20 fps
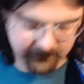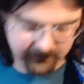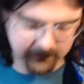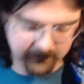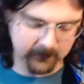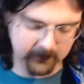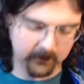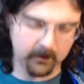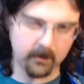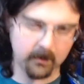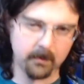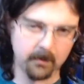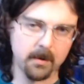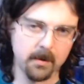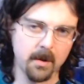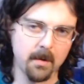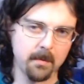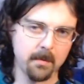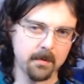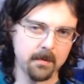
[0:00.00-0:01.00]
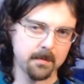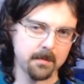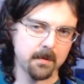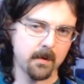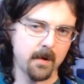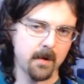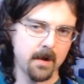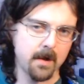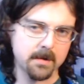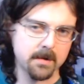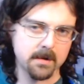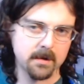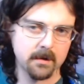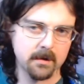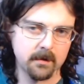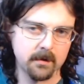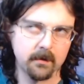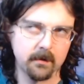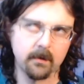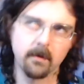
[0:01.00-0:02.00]
So I'm gonna come up with a progression
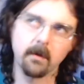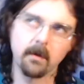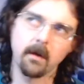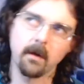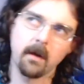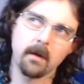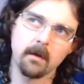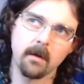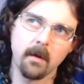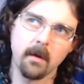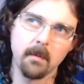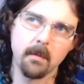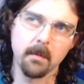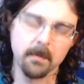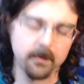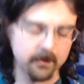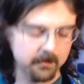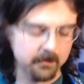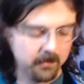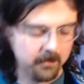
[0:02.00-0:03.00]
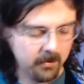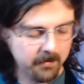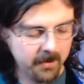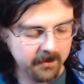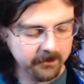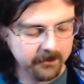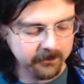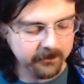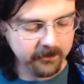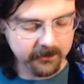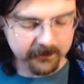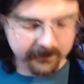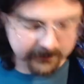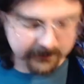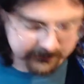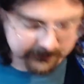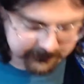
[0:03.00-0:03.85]
and kind of come up with some harmonics over it.